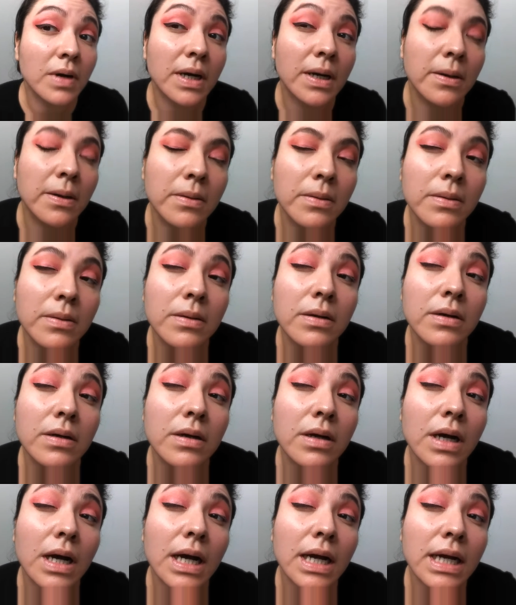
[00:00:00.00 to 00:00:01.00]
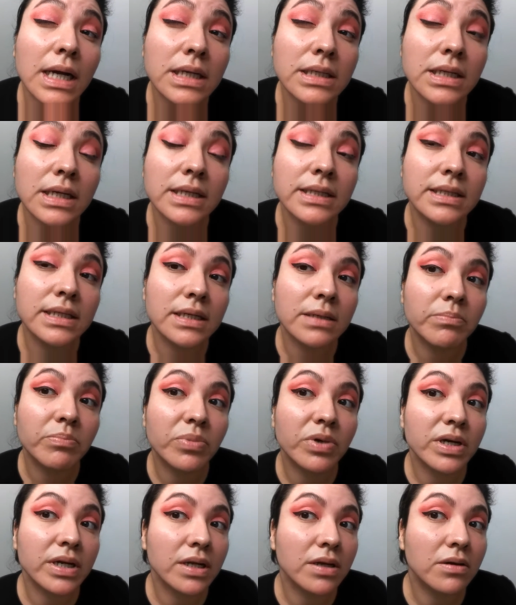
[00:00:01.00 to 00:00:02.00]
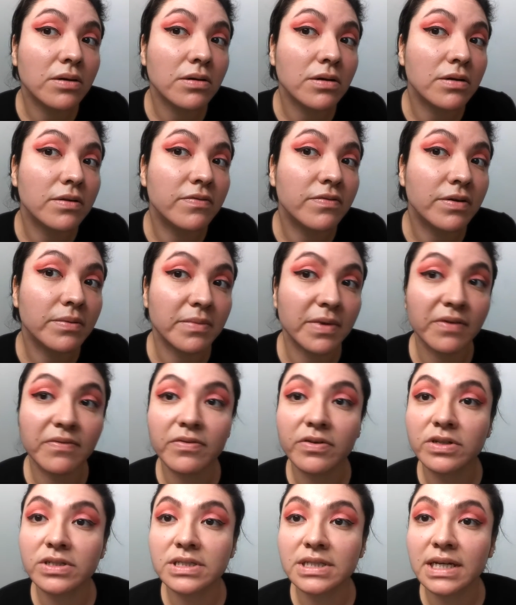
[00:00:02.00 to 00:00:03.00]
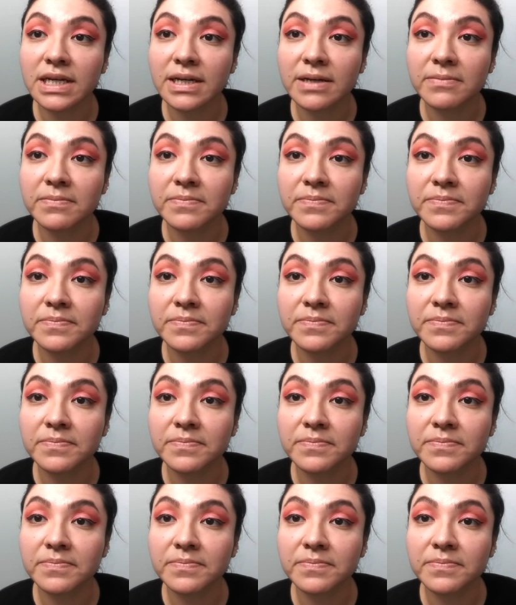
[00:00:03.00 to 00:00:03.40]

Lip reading: Wow, I guess I did pretty good for my first time.